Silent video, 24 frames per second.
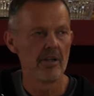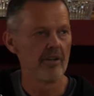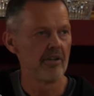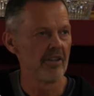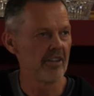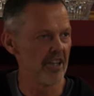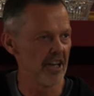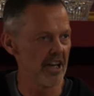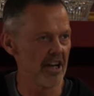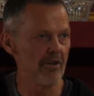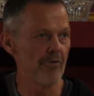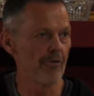
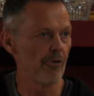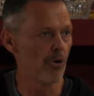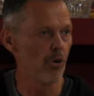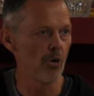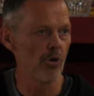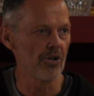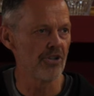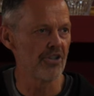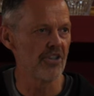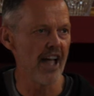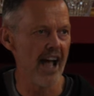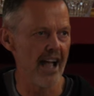then, of
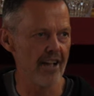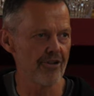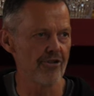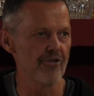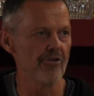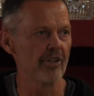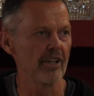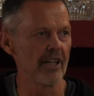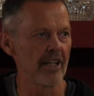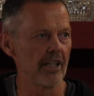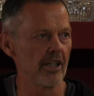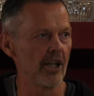course,
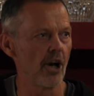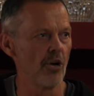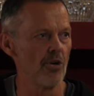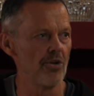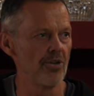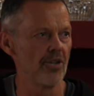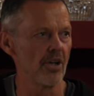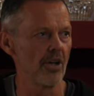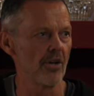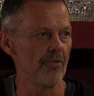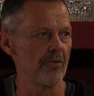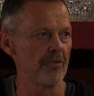naturally, low
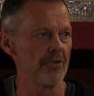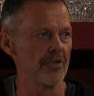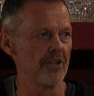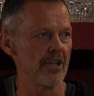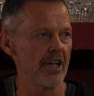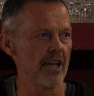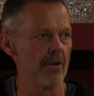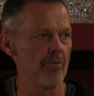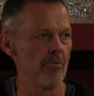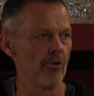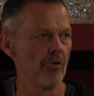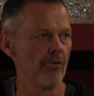self
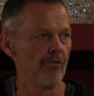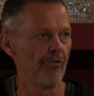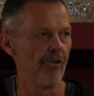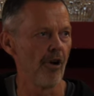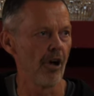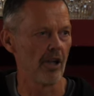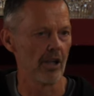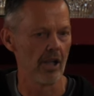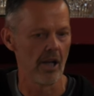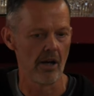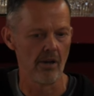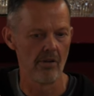esteem will
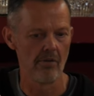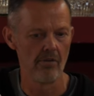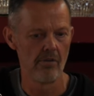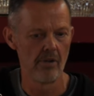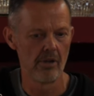follow.